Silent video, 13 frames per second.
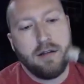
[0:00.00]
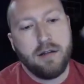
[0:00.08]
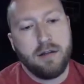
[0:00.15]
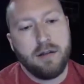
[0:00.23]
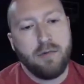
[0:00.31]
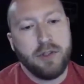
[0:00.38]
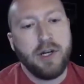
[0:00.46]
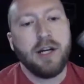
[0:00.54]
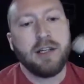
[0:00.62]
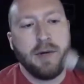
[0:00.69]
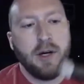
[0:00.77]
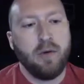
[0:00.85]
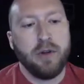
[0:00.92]
We talked
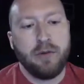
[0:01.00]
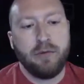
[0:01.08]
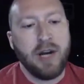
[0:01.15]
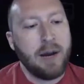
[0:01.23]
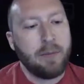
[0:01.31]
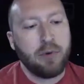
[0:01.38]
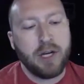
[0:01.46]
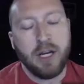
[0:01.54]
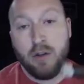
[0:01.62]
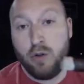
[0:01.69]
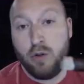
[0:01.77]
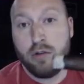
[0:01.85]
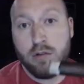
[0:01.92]
about what the wrapper kind
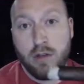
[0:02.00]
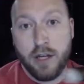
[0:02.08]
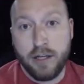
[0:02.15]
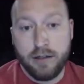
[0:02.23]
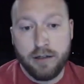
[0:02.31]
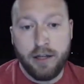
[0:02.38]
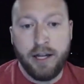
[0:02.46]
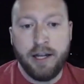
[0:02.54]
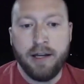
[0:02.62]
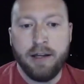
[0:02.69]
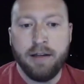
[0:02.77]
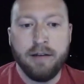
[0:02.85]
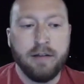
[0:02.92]
of looked like
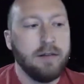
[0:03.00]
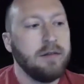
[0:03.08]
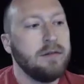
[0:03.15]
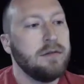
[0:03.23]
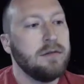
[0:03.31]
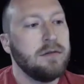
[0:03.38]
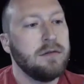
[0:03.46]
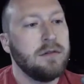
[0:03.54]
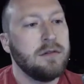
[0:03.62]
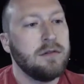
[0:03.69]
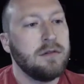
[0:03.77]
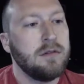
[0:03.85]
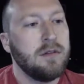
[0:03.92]
and
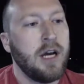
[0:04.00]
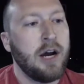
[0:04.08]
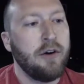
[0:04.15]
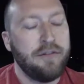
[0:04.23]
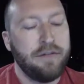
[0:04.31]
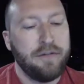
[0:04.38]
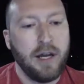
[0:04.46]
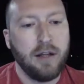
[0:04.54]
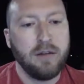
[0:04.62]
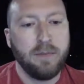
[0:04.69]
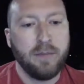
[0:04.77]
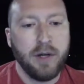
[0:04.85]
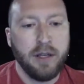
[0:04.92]
how it
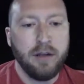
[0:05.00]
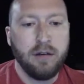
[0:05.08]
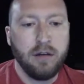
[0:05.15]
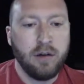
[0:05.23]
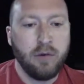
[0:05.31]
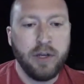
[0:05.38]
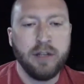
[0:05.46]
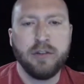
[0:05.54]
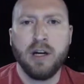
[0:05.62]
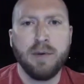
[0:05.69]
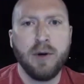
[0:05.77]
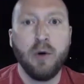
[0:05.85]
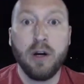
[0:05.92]
felt, but we didn't
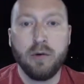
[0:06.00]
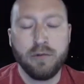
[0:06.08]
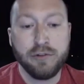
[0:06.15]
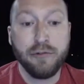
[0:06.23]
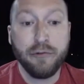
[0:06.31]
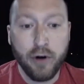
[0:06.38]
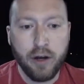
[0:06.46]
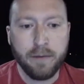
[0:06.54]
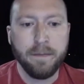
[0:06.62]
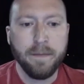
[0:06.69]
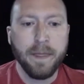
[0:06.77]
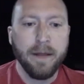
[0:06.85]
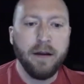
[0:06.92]
talk about where it was from.